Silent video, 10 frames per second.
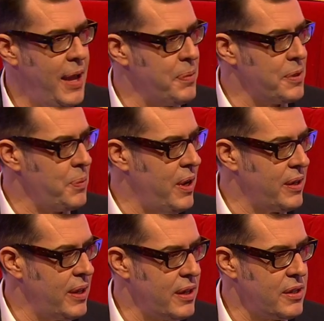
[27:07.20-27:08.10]
Edwards
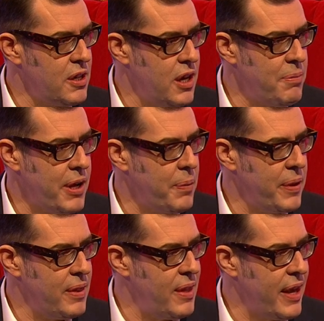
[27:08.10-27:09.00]
won in a tiebreak
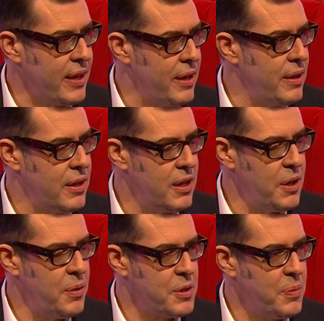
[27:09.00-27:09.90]
with Naga,
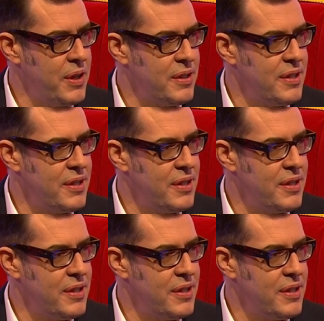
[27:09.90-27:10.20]
who has won